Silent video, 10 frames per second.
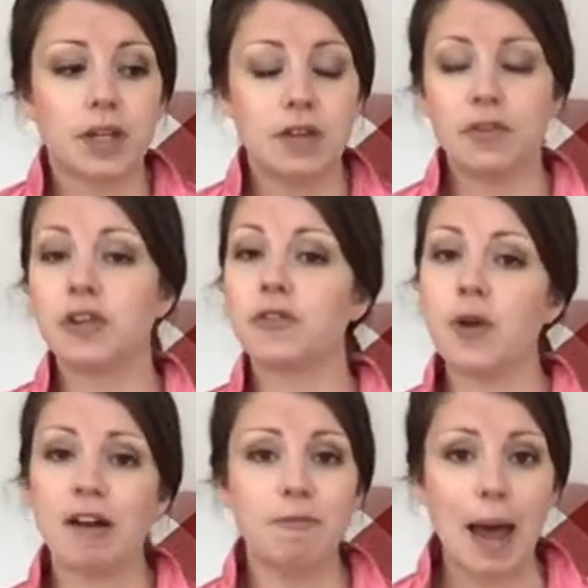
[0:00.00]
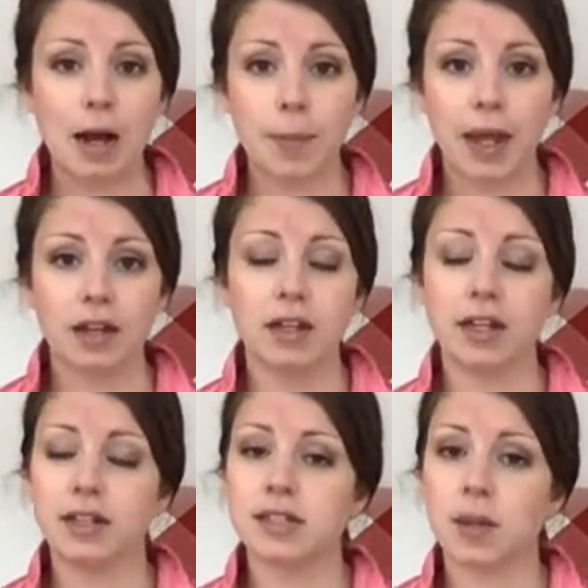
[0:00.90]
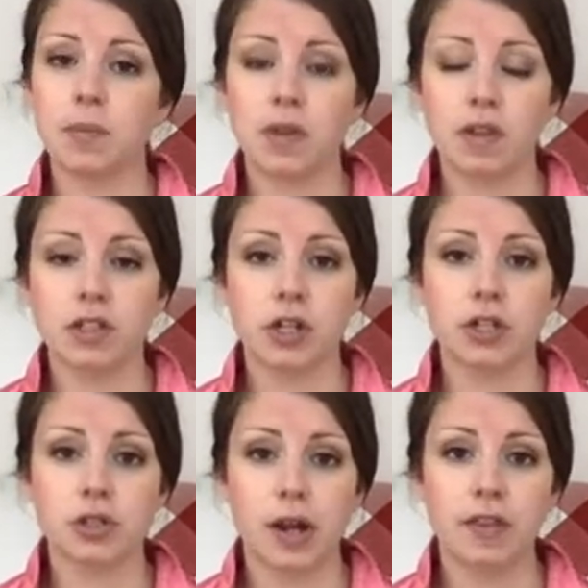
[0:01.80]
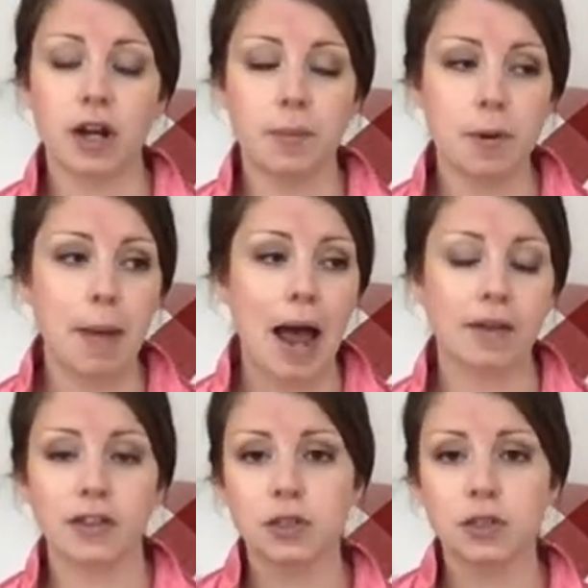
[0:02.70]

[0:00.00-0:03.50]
Even if you have back pain, it is something that's going to strengthen up your back.